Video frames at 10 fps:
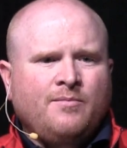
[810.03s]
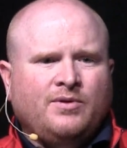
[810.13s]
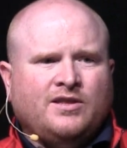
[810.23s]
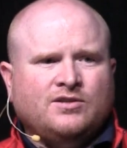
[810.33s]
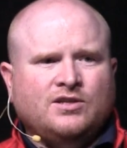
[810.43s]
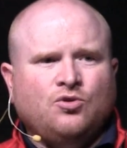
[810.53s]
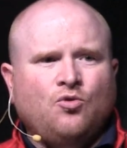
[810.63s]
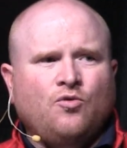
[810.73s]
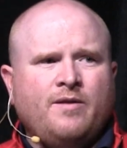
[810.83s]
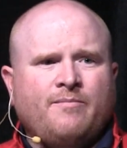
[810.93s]
But there's a
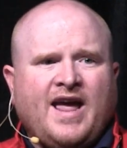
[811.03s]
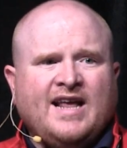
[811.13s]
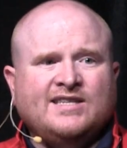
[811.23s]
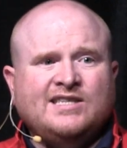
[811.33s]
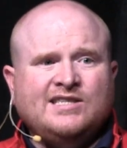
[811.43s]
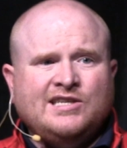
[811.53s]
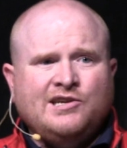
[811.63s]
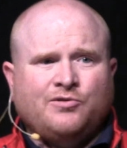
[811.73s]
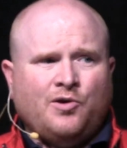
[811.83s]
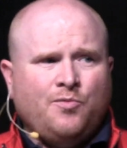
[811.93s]
tool written by
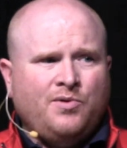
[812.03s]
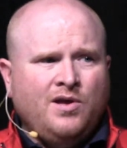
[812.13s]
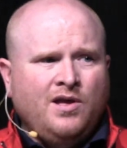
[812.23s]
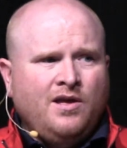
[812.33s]
NCC Group